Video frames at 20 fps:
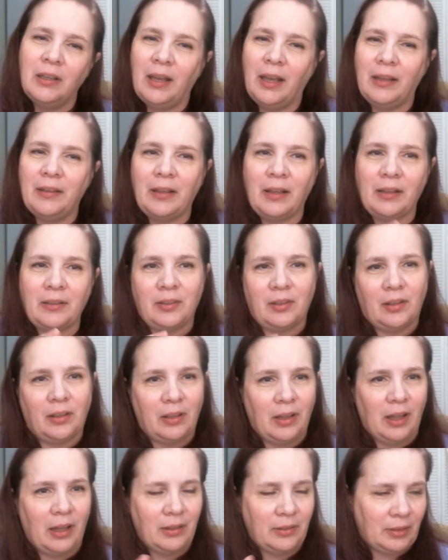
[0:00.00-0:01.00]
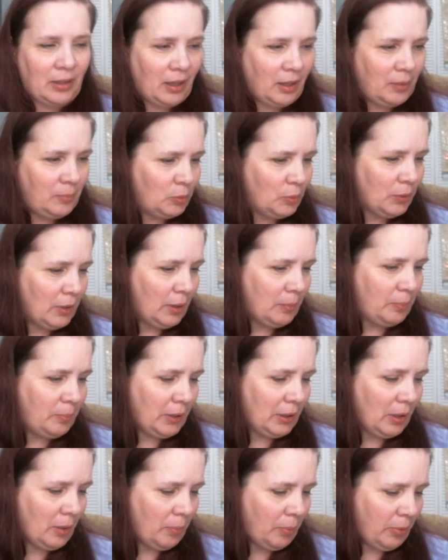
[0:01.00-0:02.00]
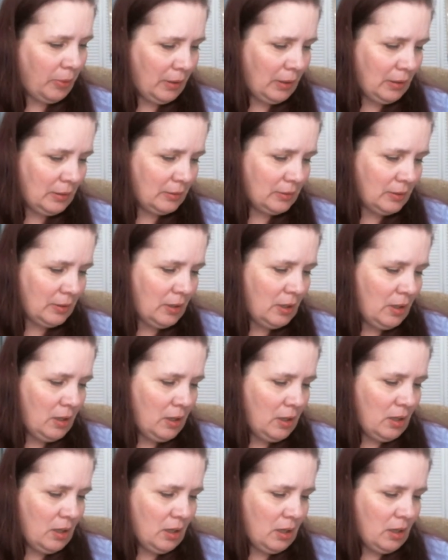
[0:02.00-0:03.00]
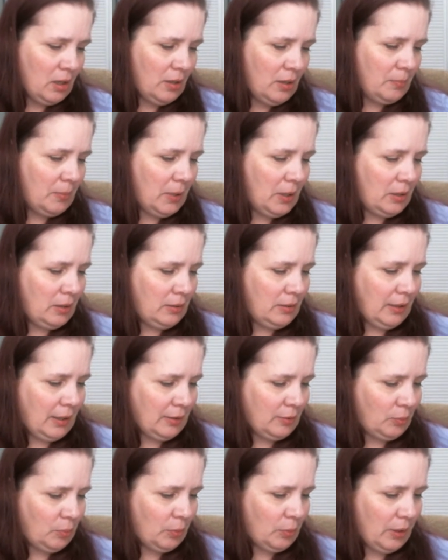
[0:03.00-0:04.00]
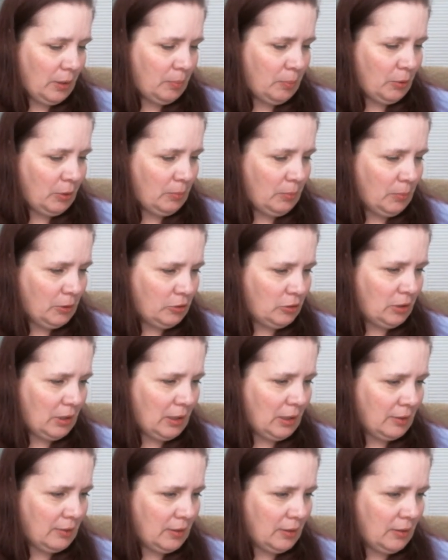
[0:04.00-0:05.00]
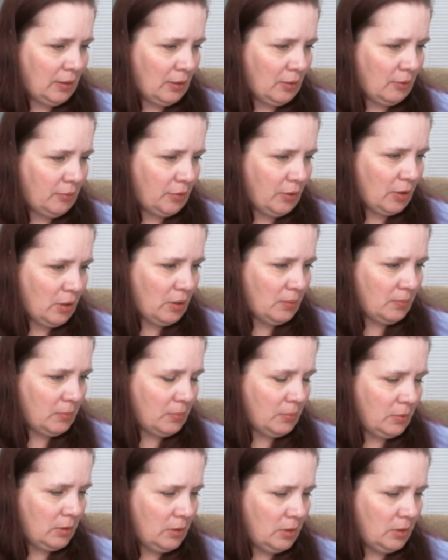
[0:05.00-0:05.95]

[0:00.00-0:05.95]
And that's a lot of times when I pick up things, um, that's where I pretty much guess that they're from.